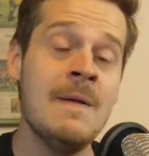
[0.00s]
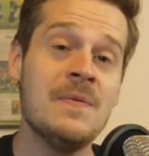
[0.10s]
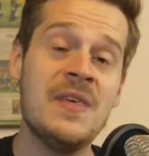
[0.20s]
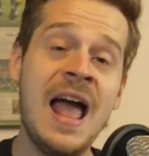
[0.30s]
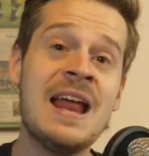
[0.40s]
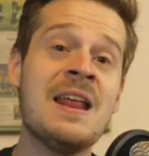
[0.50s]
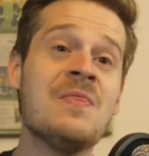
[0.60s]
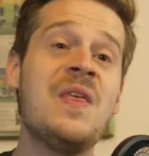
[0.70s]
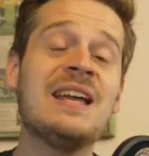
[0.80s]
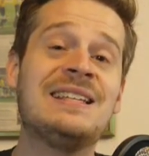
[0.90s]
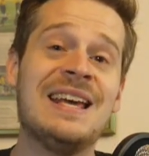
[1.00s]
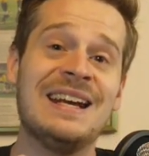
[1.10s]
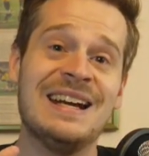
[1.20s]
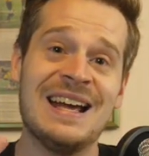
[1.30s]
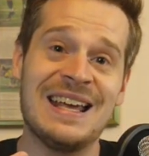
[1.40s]
Then they did
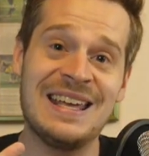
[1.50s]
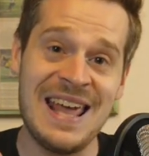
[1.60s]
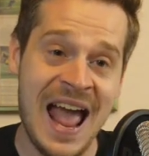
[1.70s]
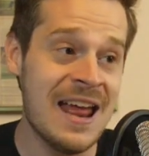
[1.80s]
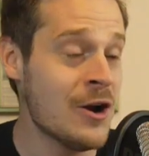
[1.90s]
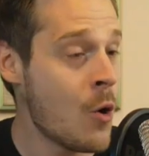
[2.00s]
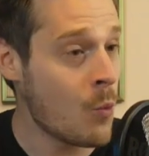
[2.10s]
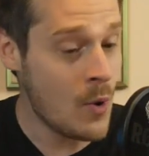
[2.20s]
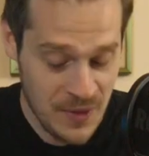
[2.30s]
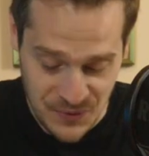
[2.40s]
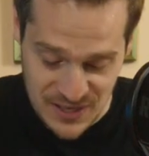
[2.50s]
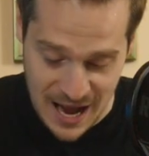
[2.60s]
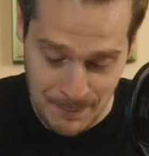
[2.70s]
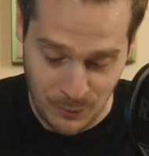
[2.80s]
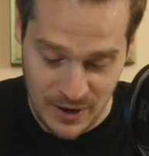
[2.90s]
it again with
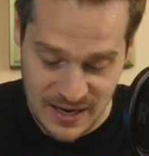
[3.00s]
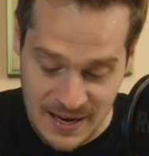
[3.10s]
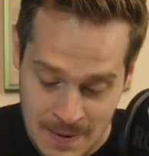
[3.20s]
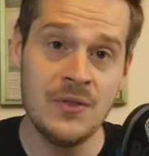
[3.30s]
Tom Brady.